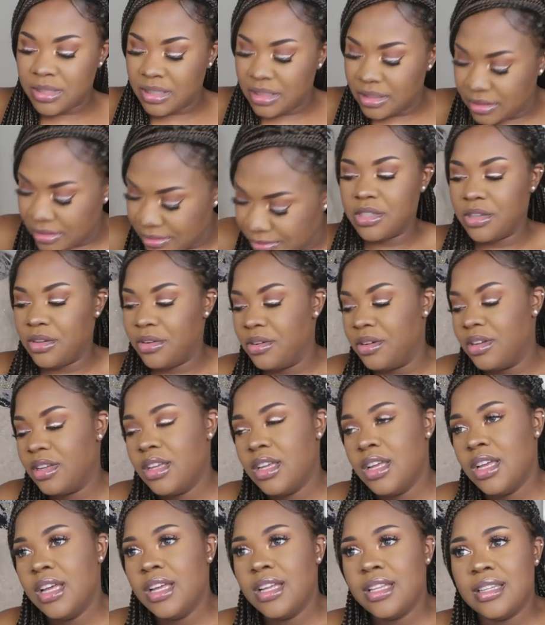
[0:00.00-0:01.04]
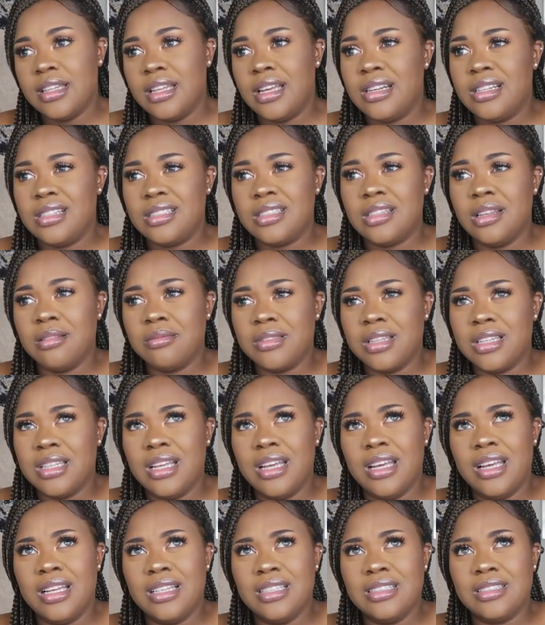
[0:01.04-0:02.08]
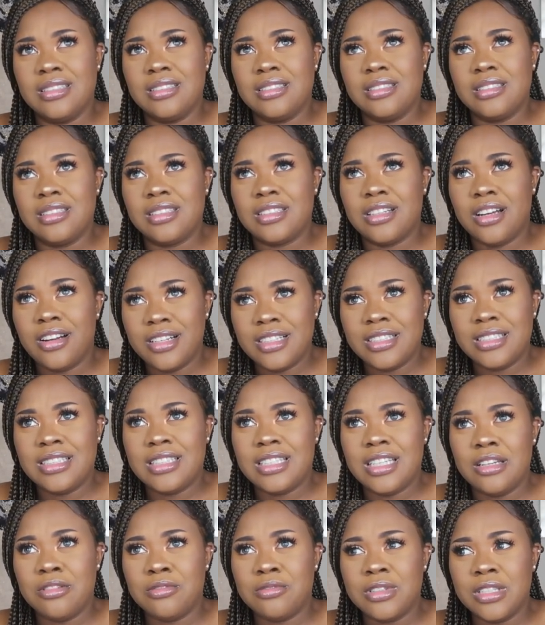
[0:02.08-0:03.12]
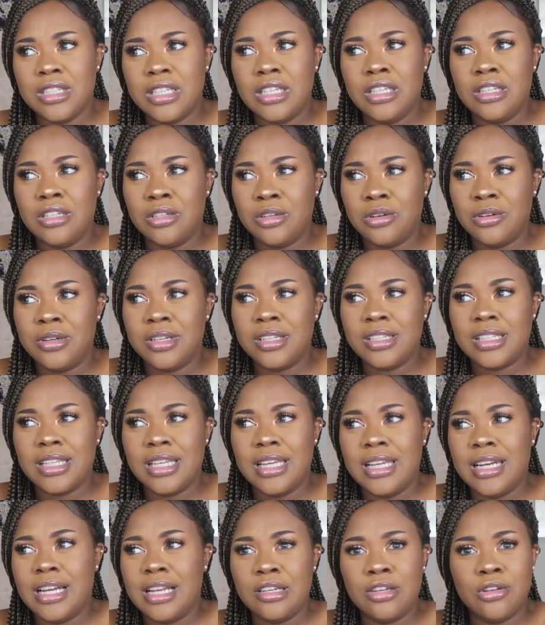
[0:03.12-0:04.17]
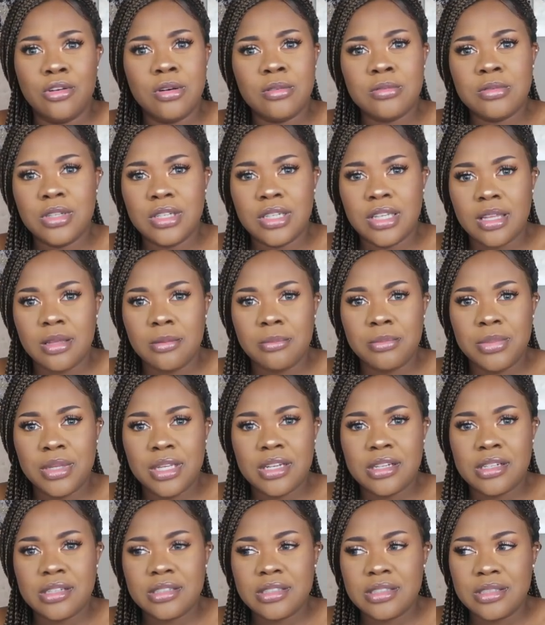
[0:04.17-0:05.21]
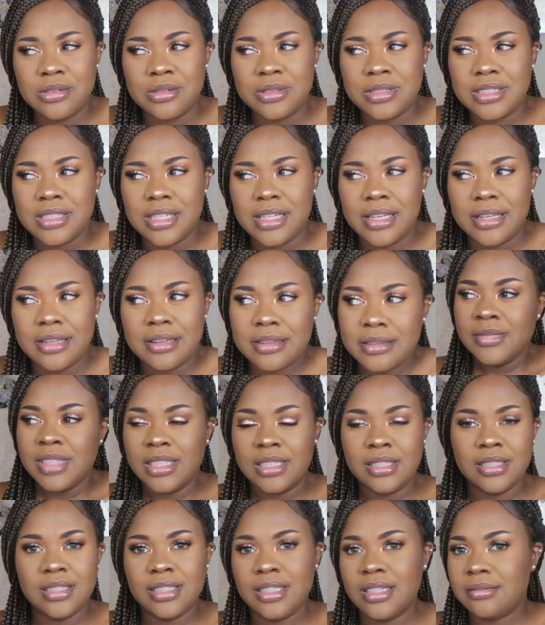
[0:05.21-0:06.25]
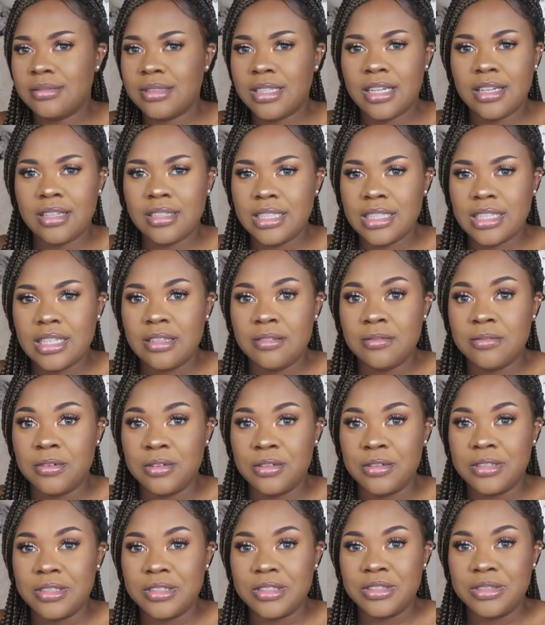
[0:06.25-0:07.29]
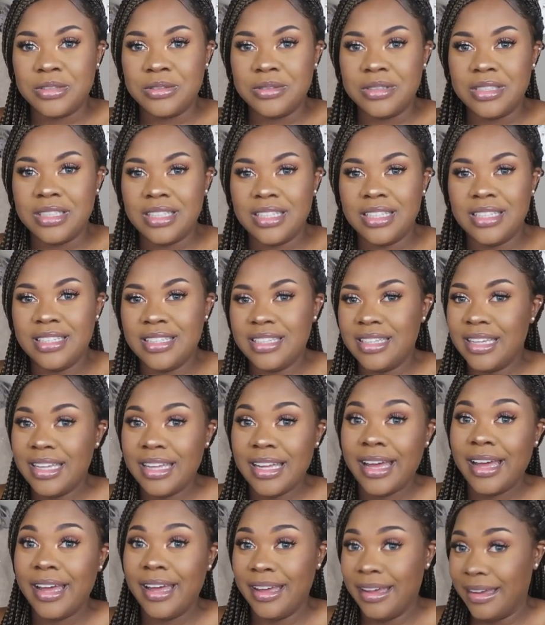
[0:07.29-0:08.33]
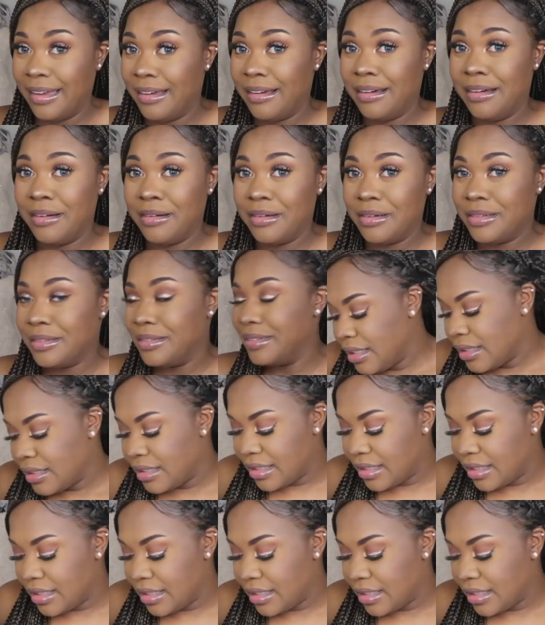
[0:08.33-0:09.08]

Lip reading: me. So that is something that has started to get really annoying, and I know I'm get bigger, so it's like I'm not looking forward to it at all.